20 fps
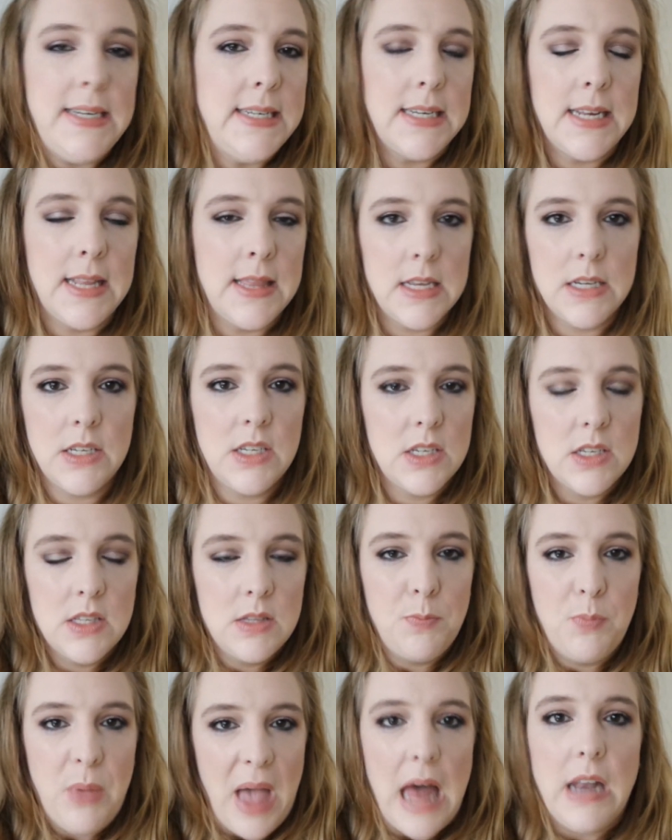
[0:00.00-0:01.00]
didn't this
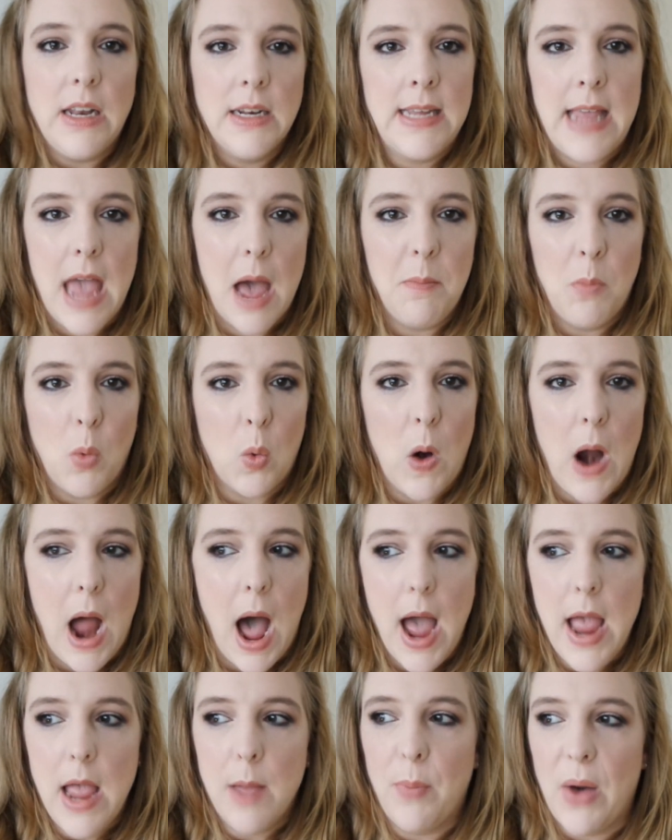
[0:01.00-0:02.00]
palette get more
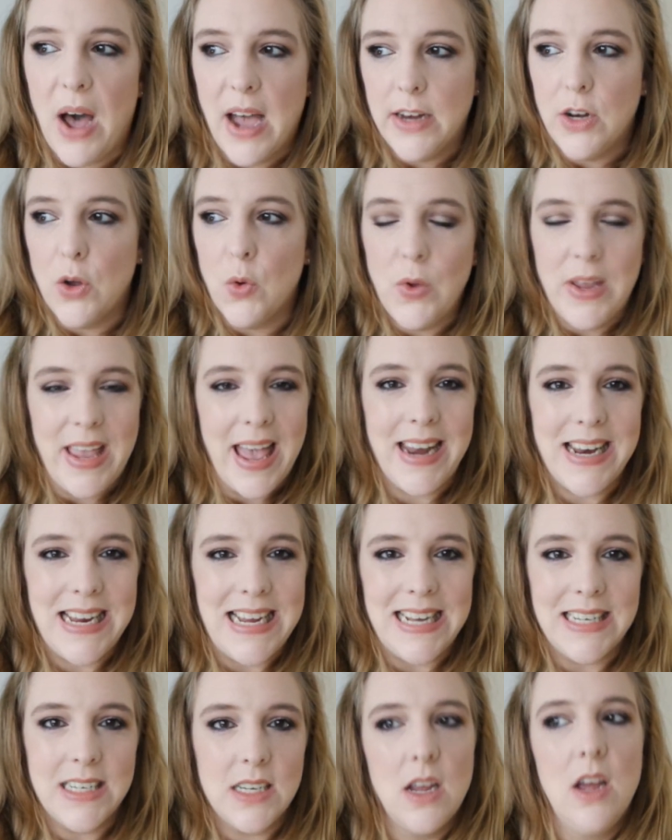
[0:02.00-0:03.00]
hype? I don't get
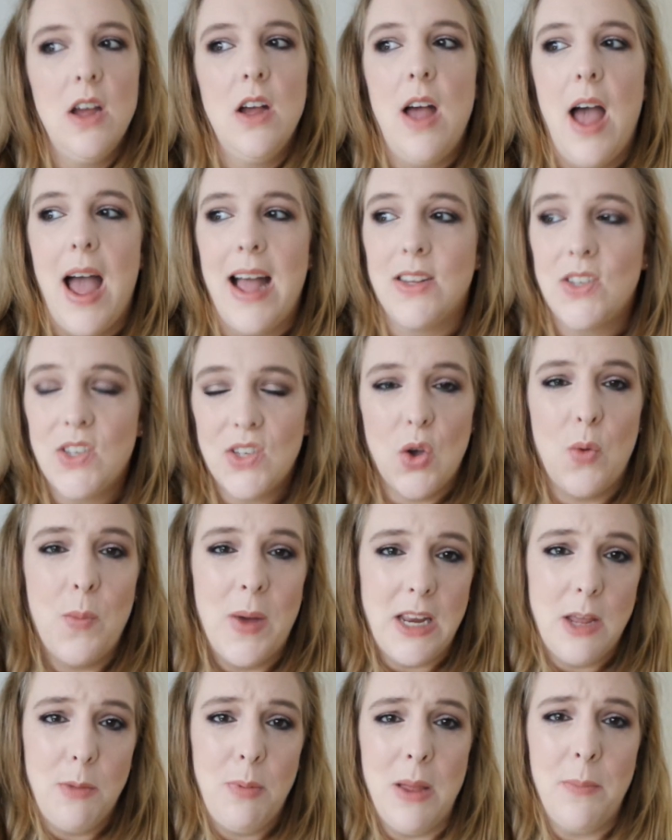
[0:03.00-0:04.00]
it. And so
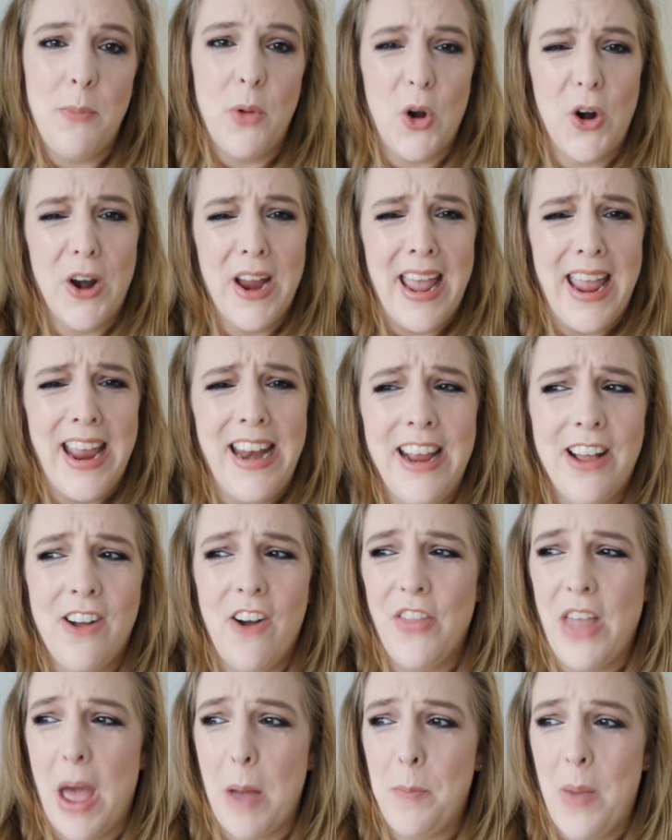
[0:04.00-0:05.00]
many people are hating
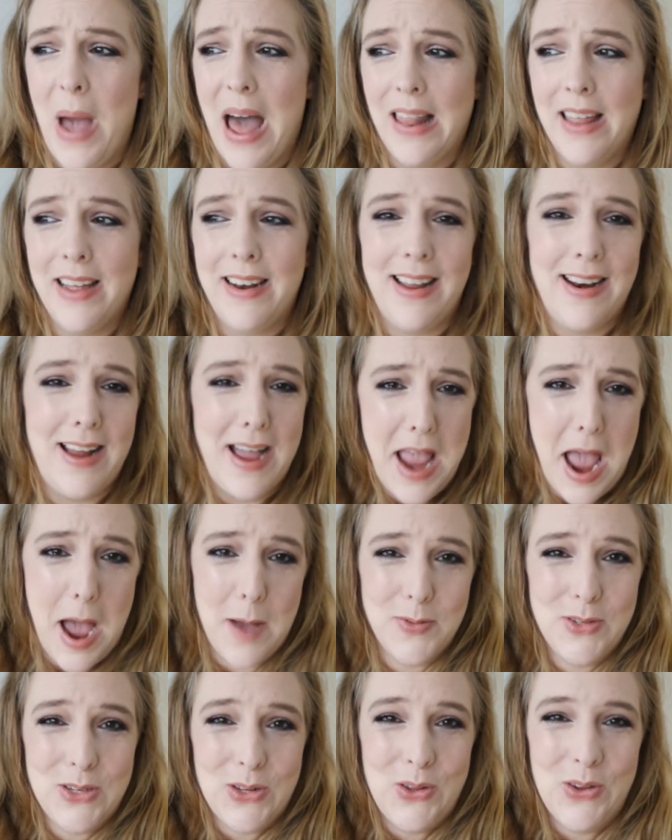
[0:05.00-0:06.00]
on that palette, and I
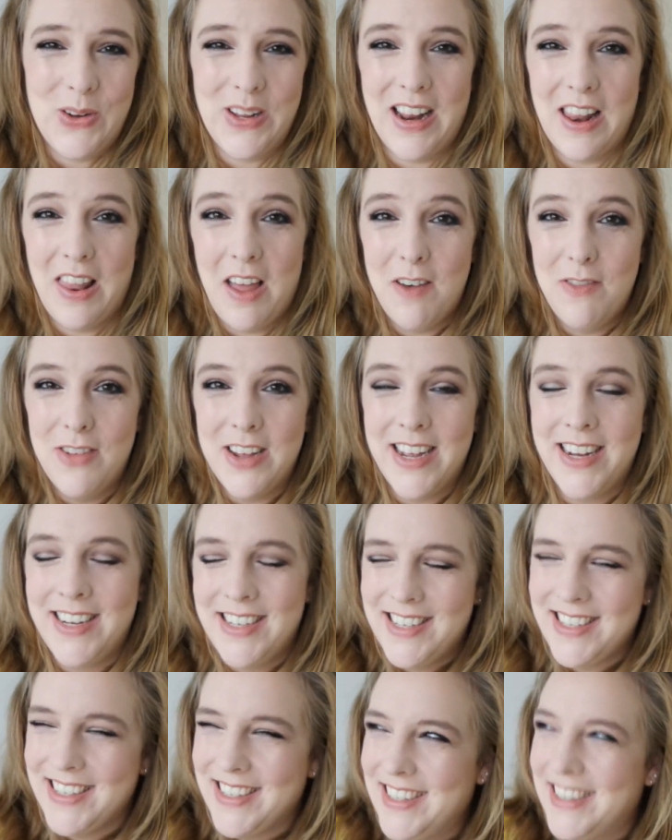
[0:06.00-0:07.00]
absolutely love
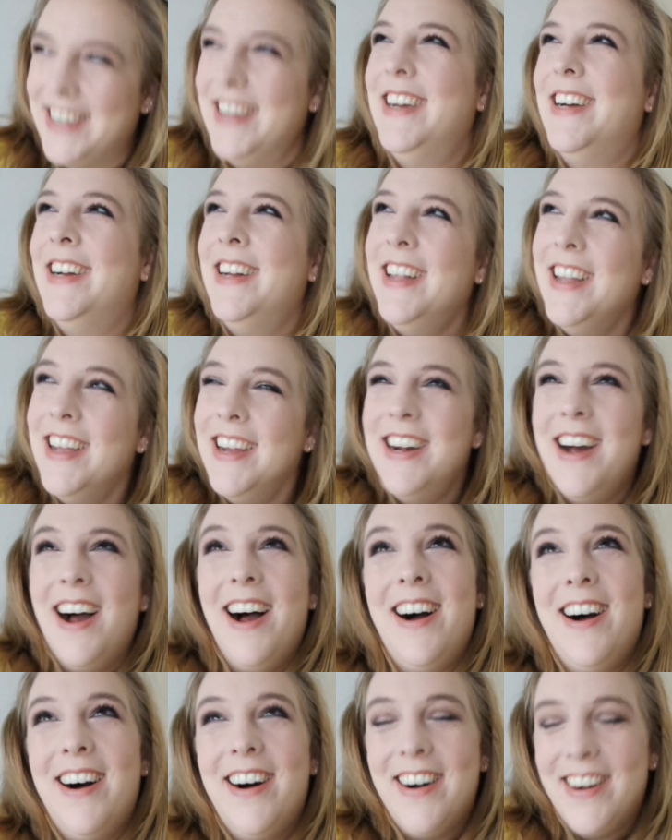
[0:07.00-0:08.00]
it.
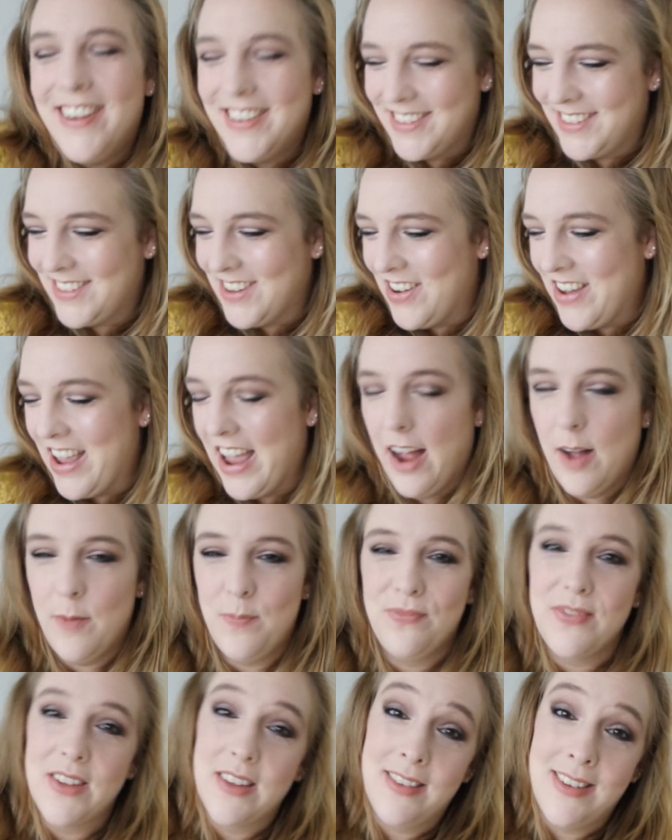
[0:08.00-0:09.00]
Oh, so
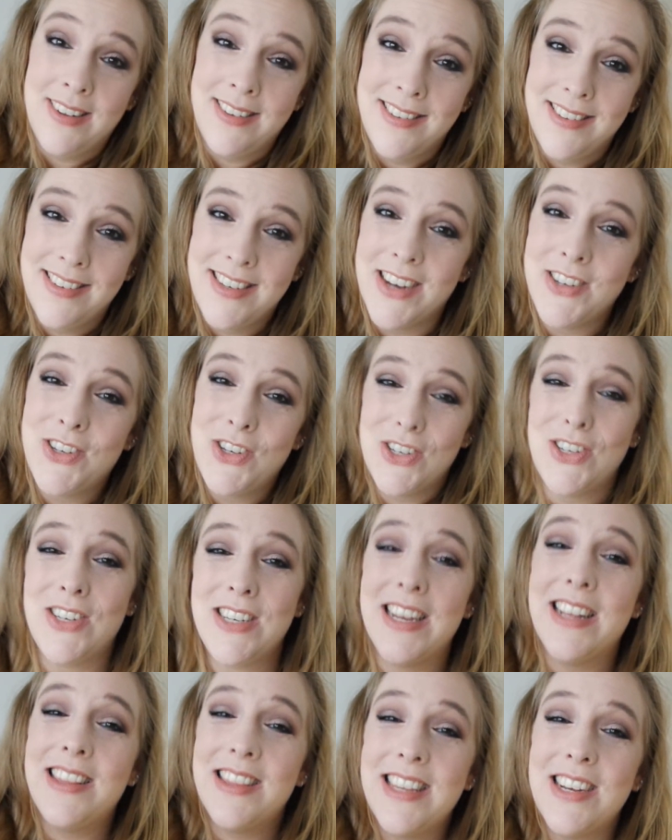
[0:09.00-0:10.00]
yeah,
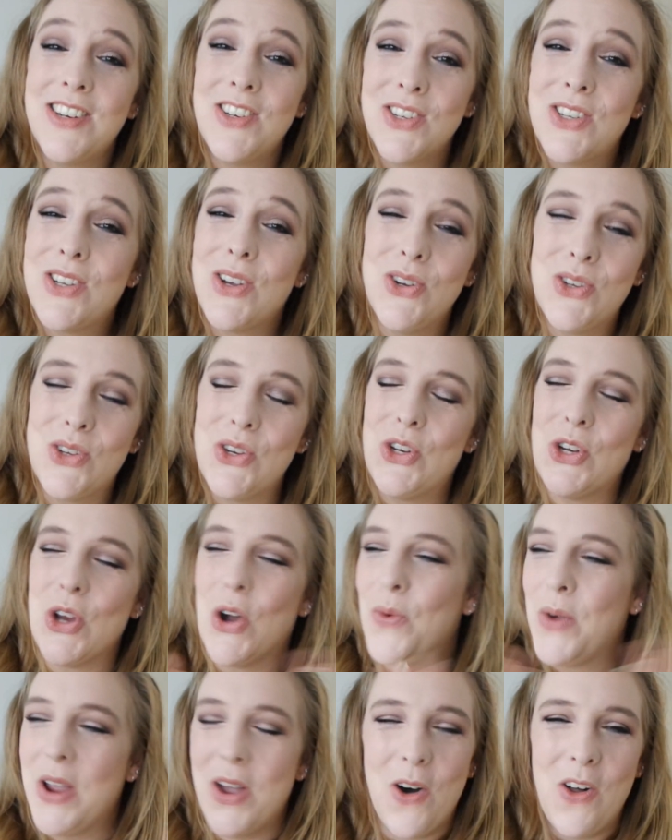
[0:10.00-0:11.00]
that just goes to
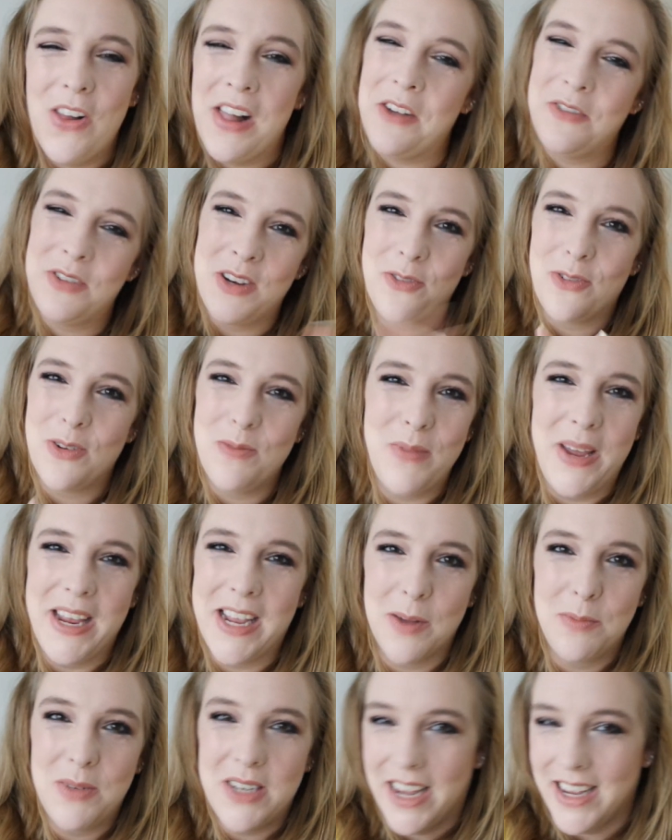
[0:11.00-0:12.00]
show we all have different
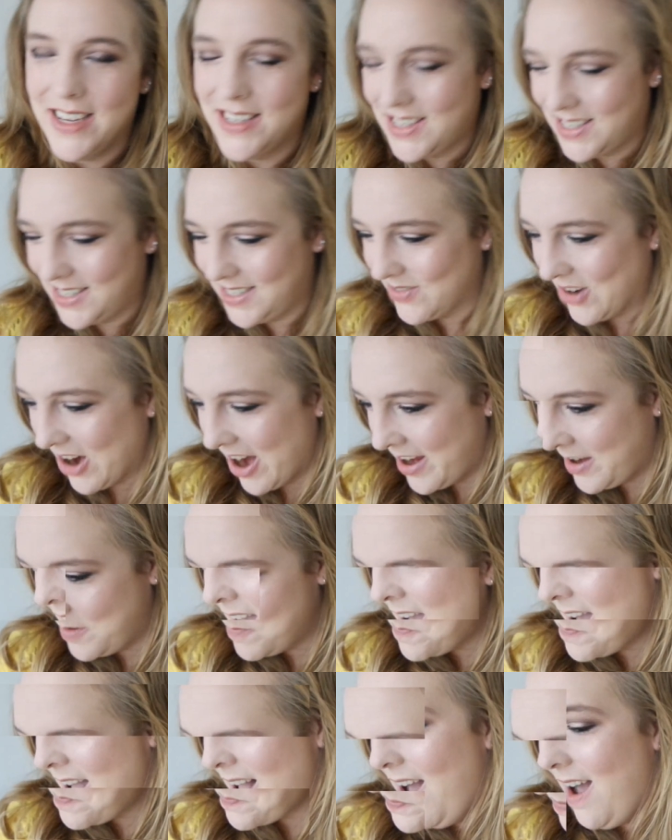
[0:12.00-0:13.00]
makeup tastes,
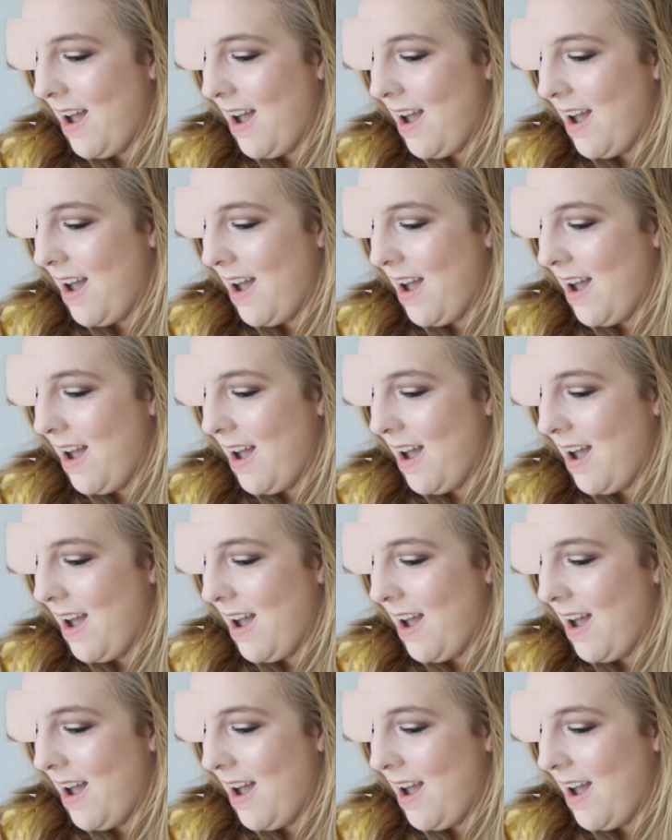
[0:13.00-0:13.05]
right?